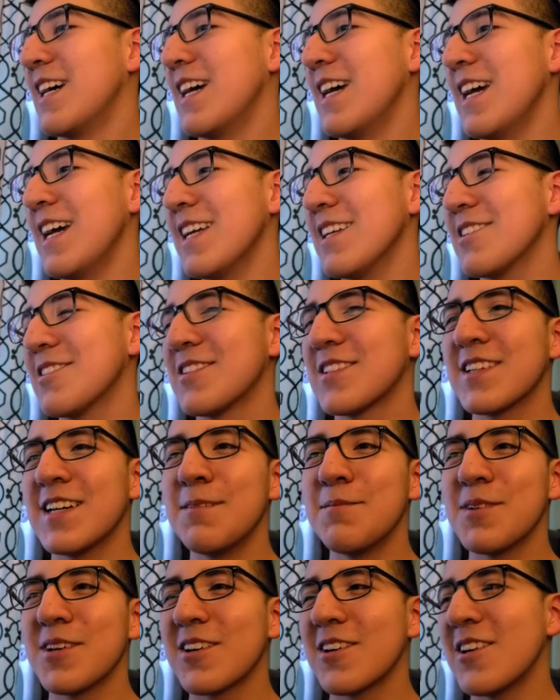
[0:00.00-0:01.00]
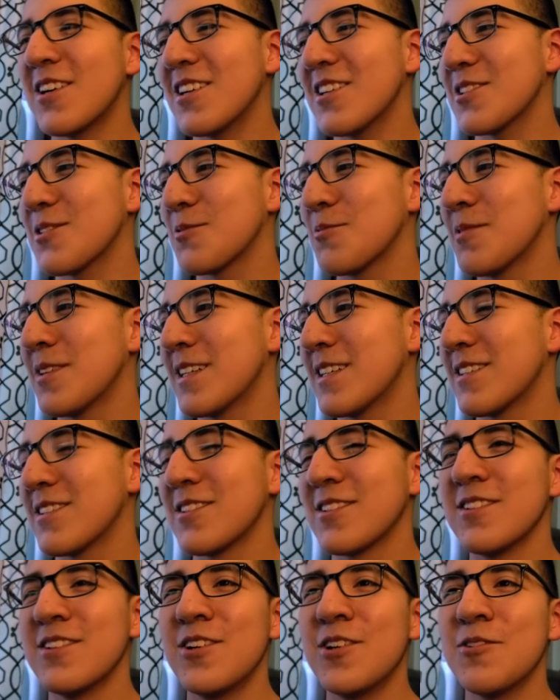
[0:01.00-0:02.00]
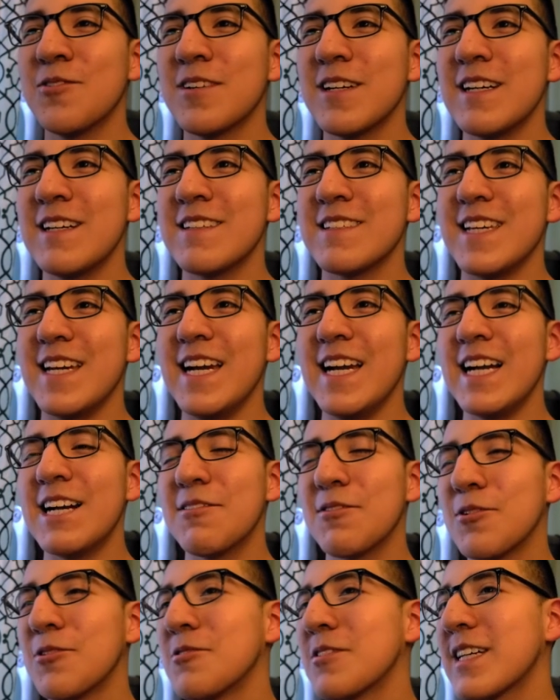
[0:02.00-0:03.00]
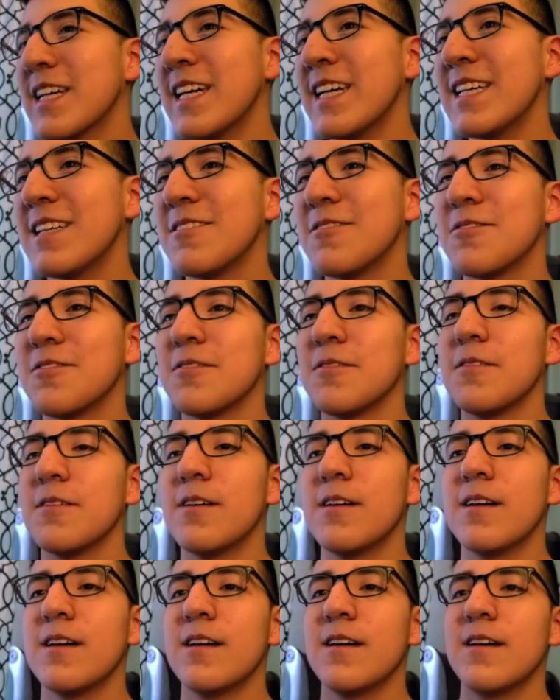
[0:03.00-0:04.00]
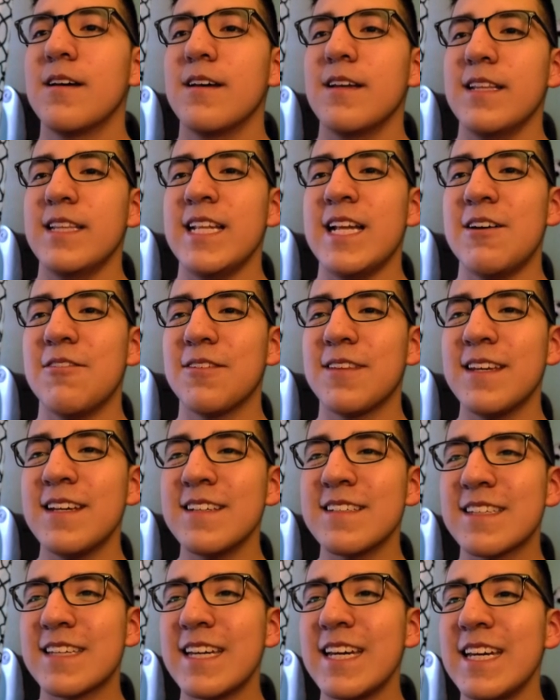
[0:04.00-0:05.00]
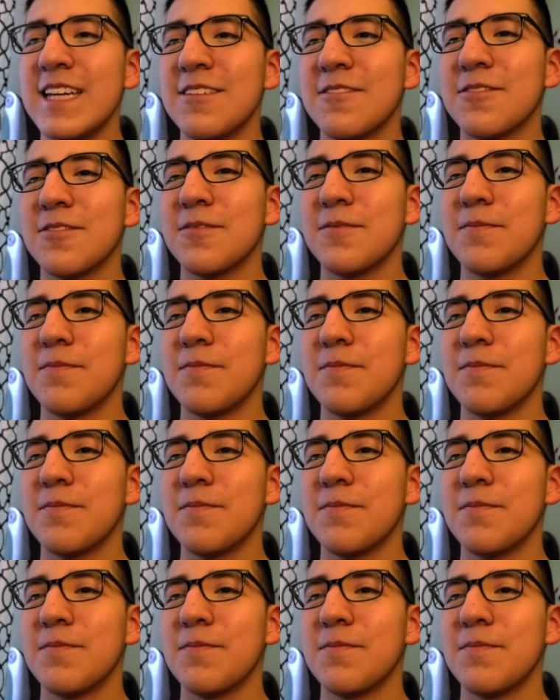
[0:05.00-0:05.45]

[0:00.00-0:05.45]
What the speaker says: And you'll come across what is known as Arrow Cave. Now this cave,